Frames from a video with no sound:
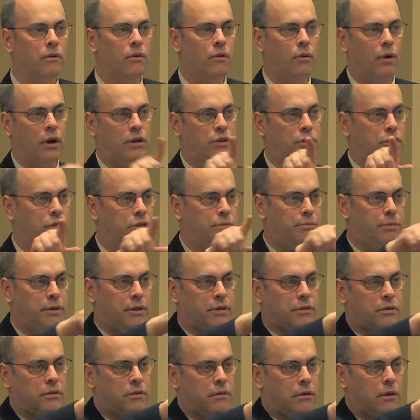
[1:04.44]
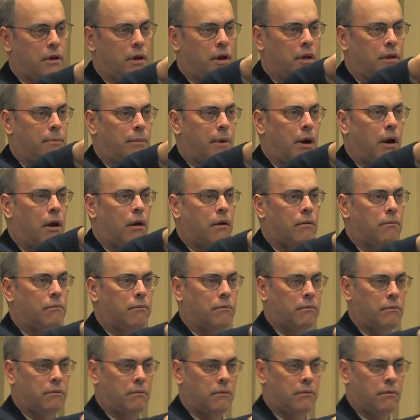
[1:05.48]
Questions, please. In the, um,
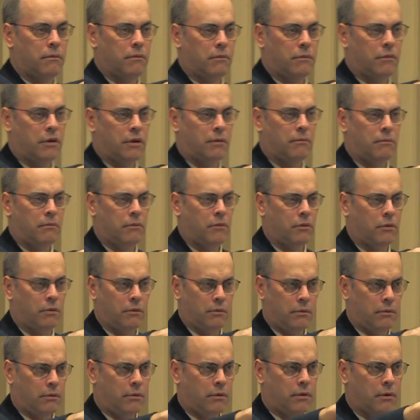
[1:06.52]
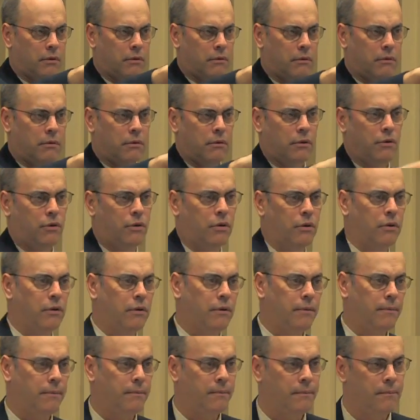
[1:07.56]
Jim, you want to? Sure. sure.
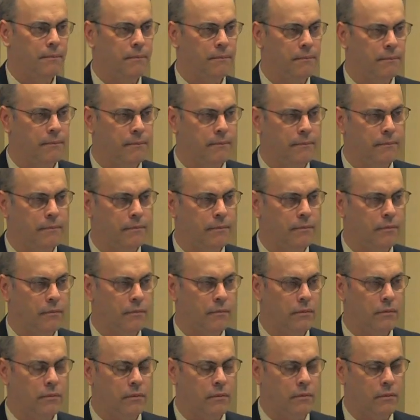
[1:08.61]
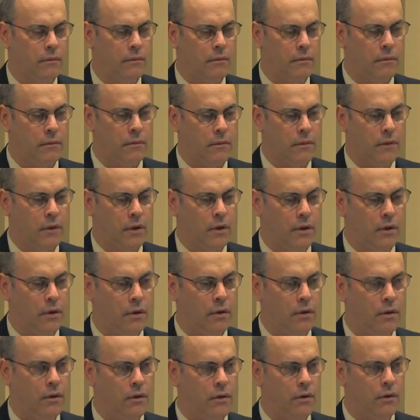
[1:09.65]
Um, what
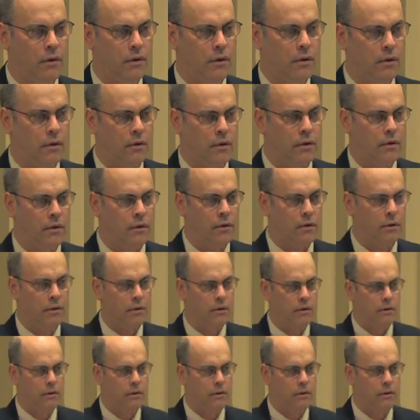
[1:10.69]
would the salary range